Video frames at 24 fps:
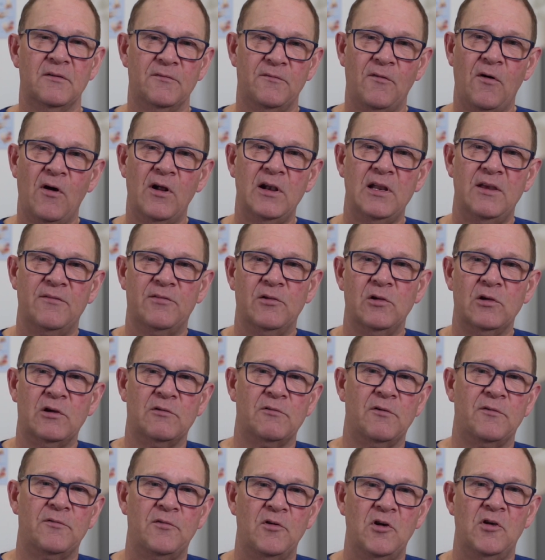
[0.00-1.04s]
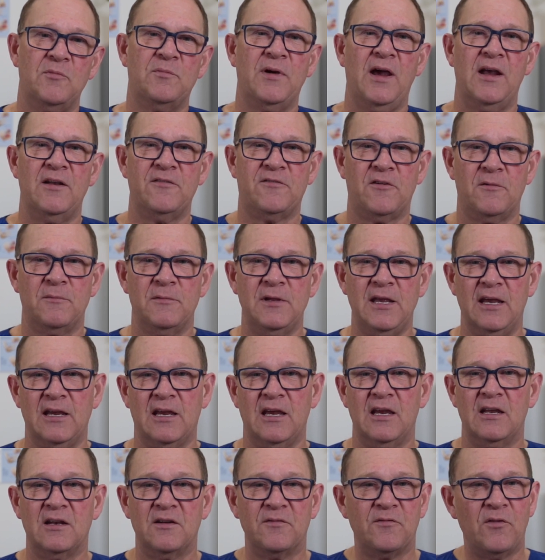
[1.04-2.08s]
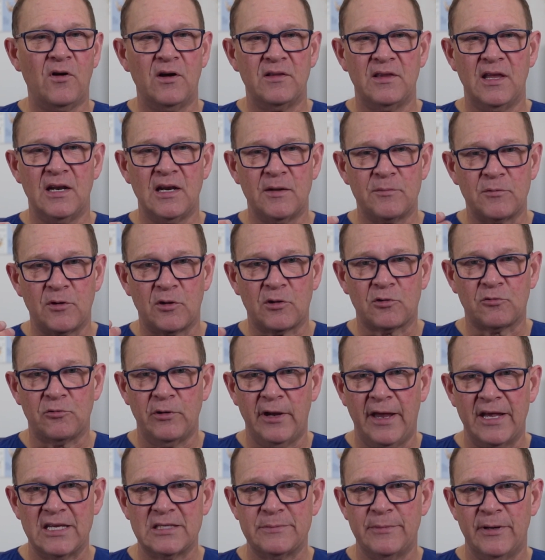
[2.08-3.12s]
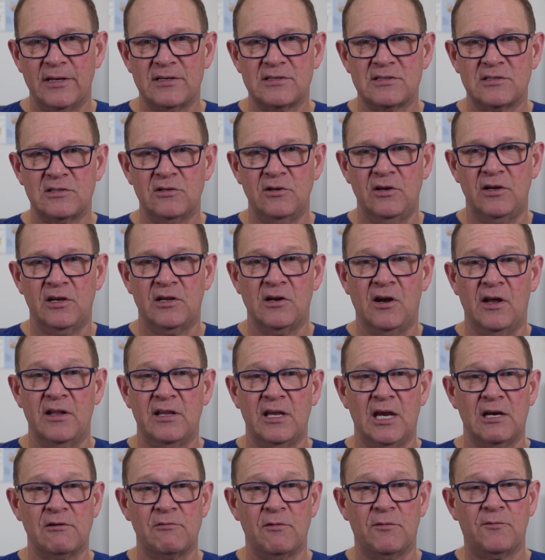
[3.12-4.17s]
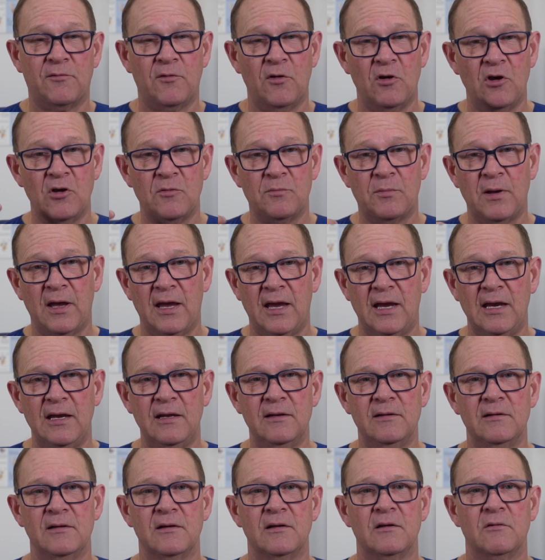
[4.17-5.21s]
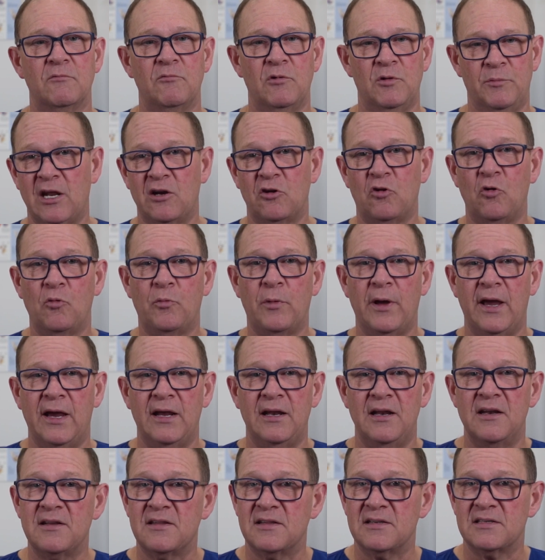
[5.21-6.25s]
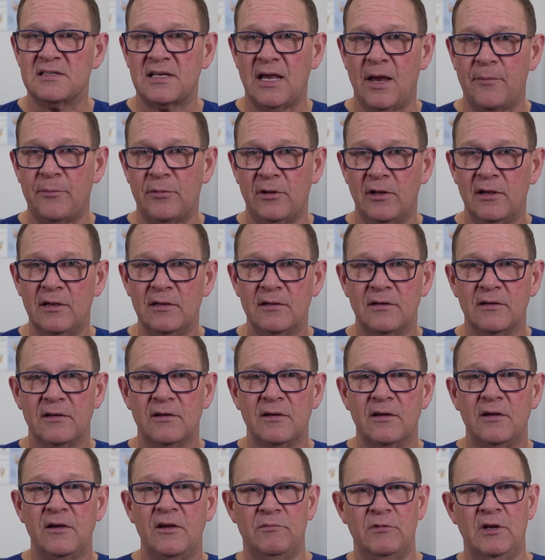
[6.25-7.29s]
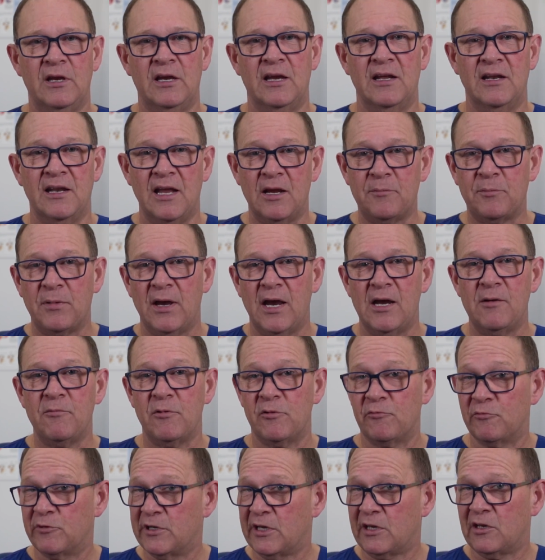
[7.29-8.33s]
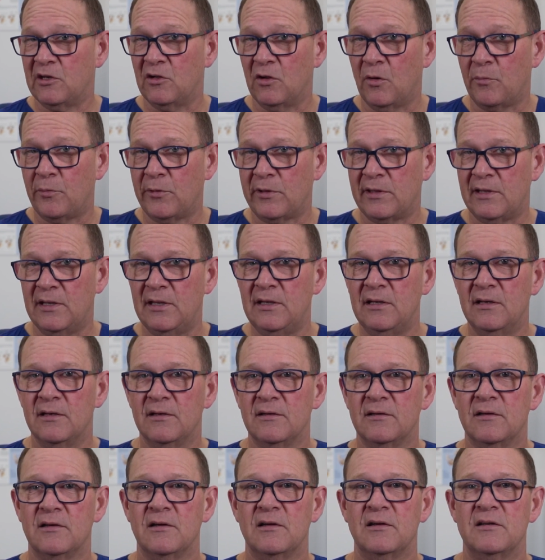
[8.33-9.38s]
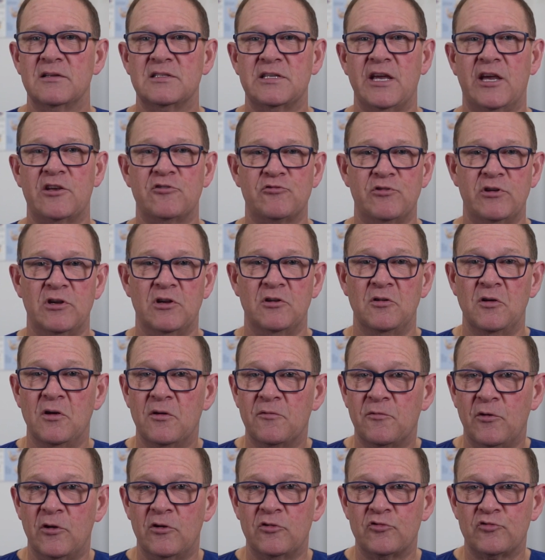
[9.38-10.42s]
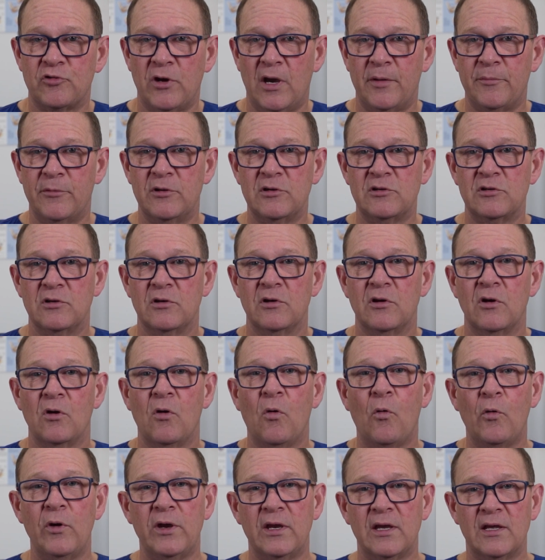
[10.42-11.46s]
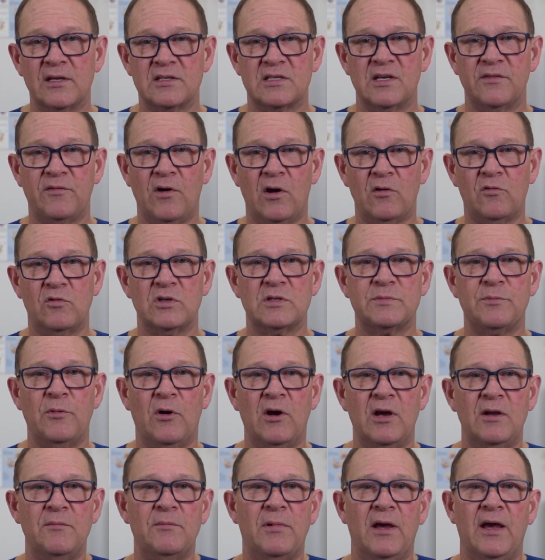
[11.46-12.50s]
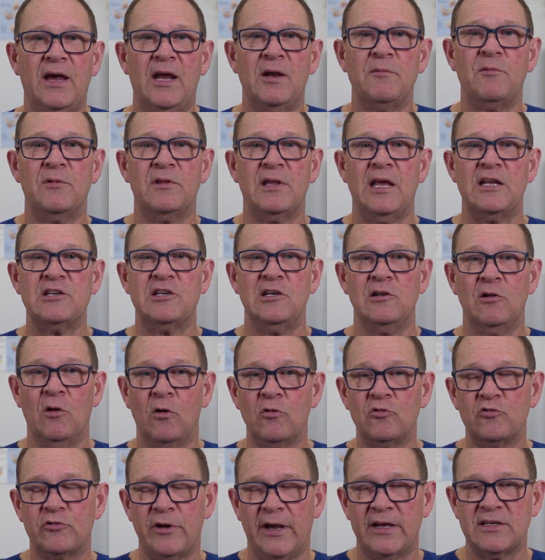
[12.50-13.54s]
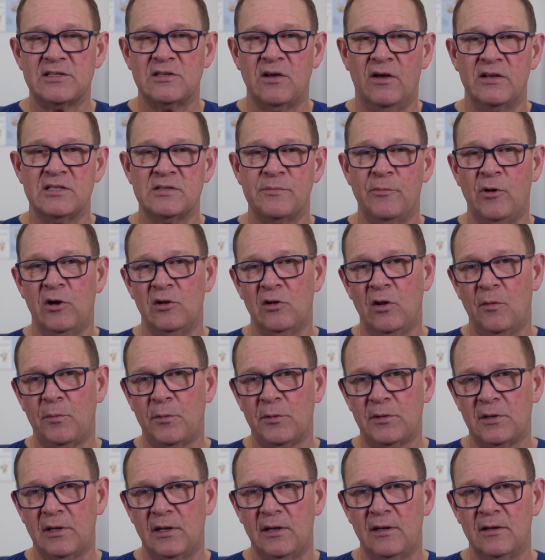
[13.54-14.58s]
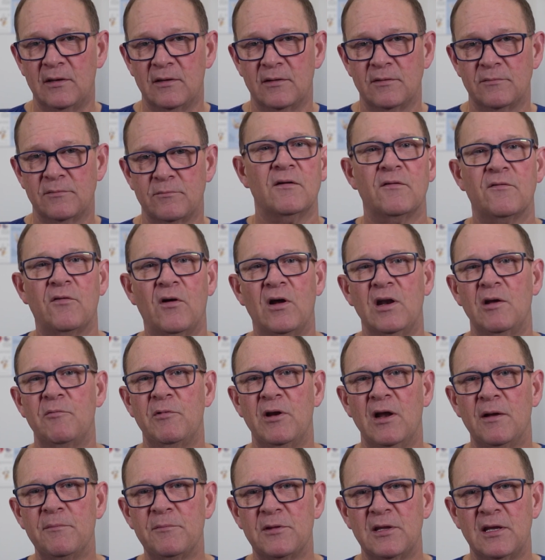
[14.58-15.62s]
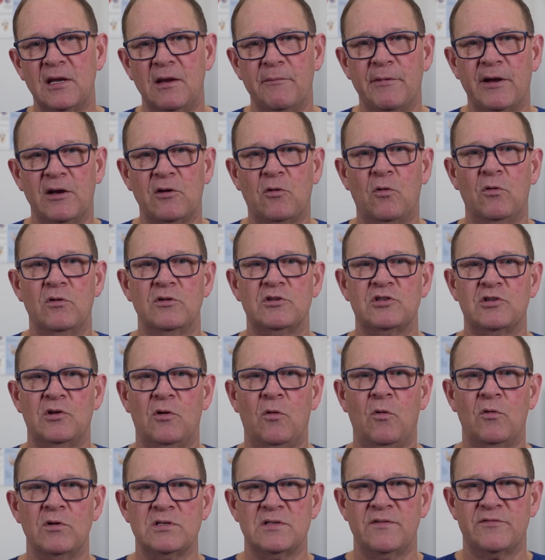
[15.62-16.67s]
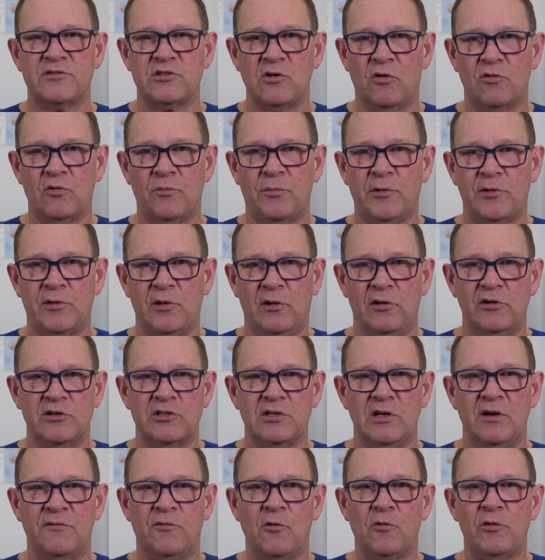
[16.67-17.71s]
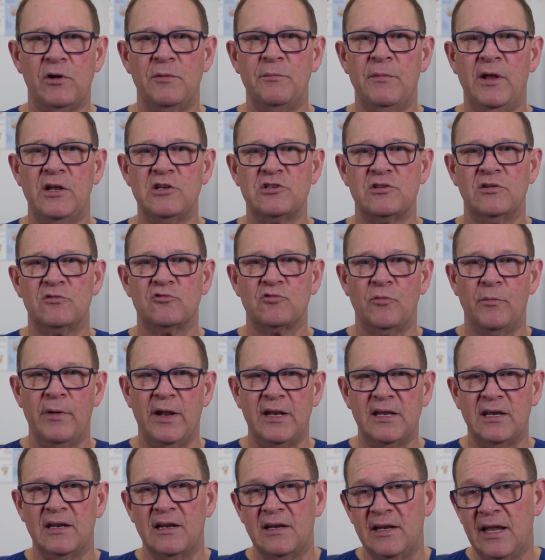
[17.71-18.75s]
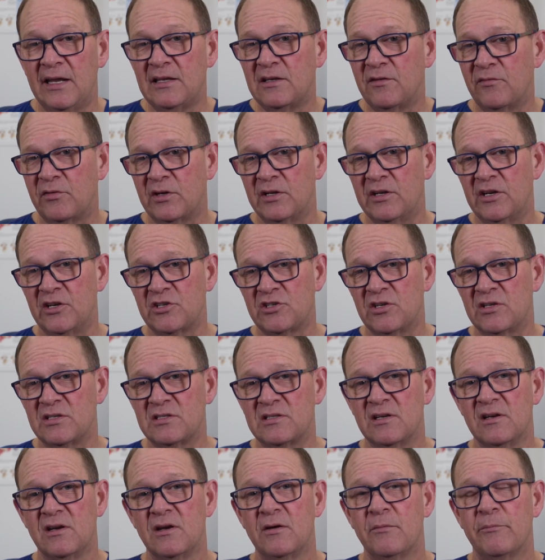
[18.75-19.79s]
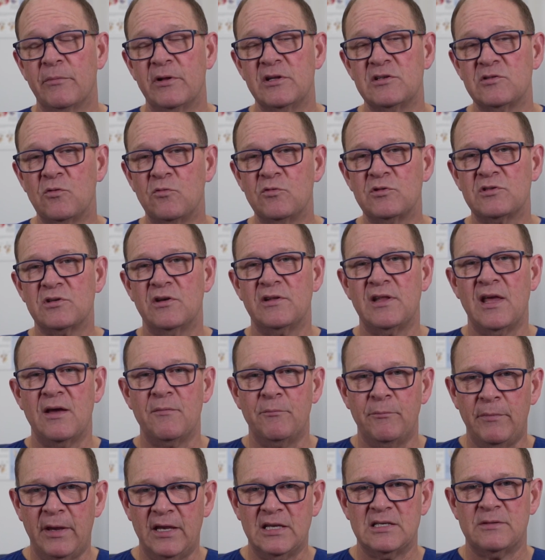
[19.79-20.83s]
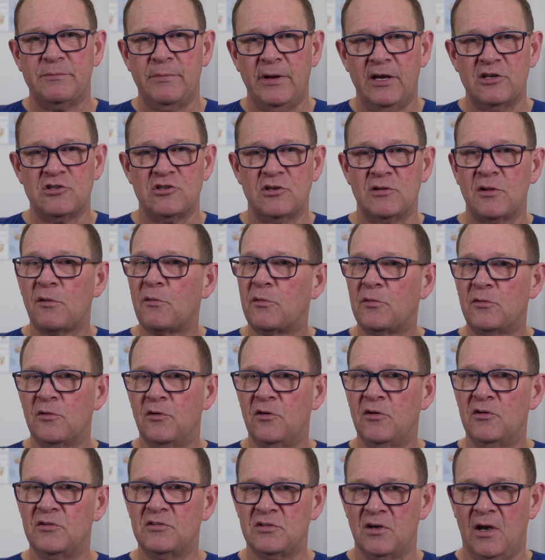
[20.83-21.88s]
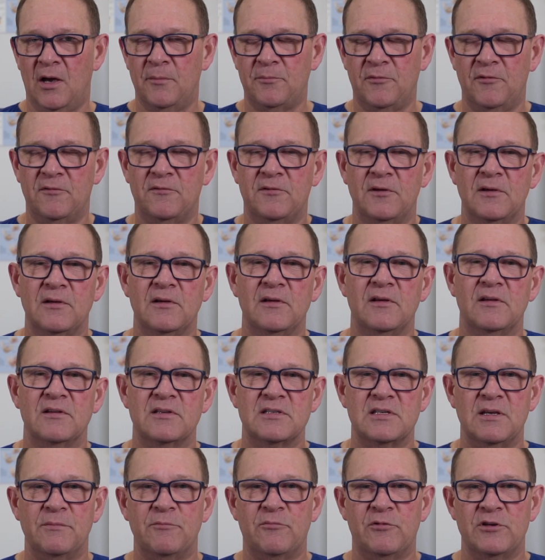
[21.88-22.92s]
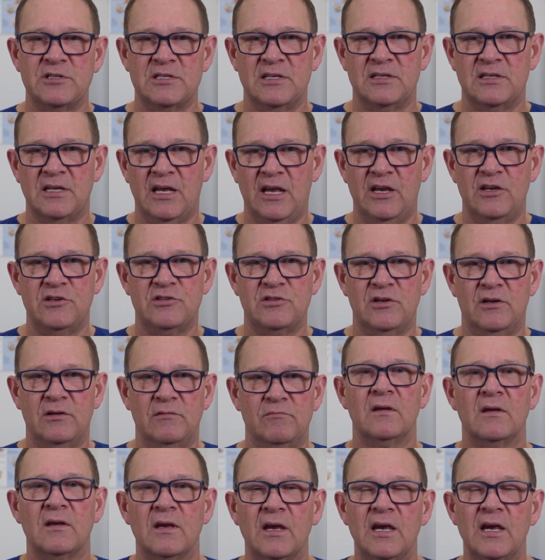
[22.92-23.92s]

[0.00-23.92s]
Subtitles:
Finally, if you look at referred pain from the neck, you can divide that up into 3 aspects too. You can either get referred pain with mechanical pain into the scapula, you can get neck pain with radiculopathy, secondary to nerve root entrapment, or you can get cervical spine pain with actually long tract signs of myelopathy. Finally, when I'm thinking about cause of shoulder pathology, I've already mentioned traumatic and elective conditions, but there's also that mixed picture, the 3rd type of presentation.